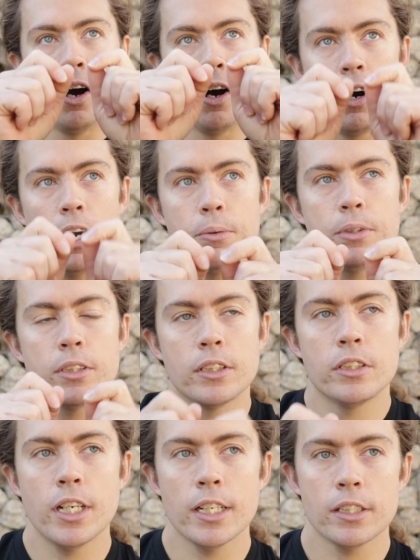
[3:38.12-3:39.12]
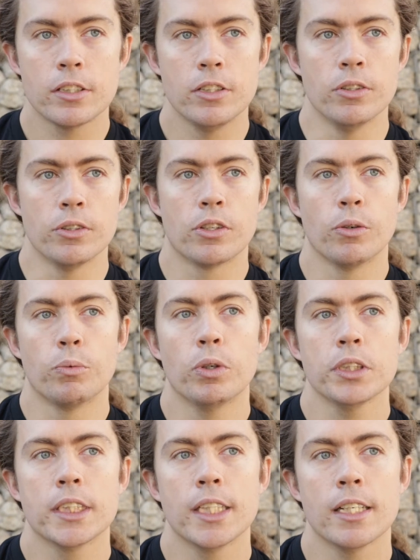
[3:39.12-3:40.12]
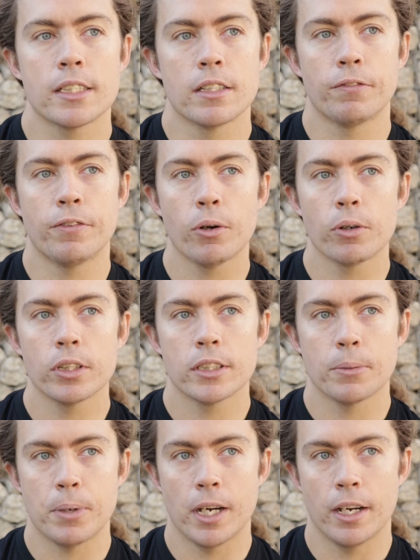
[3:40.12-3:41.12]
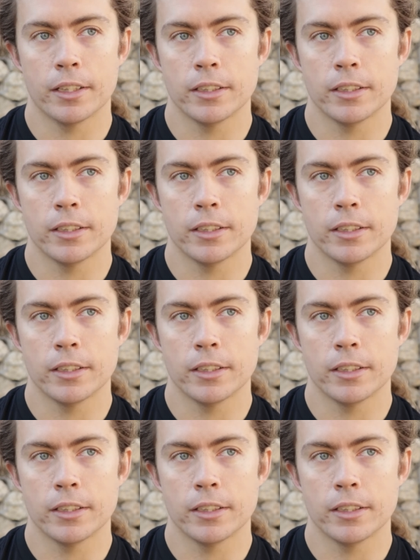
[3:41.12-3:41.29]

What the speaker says: I would suggest to you that what sets the forest apart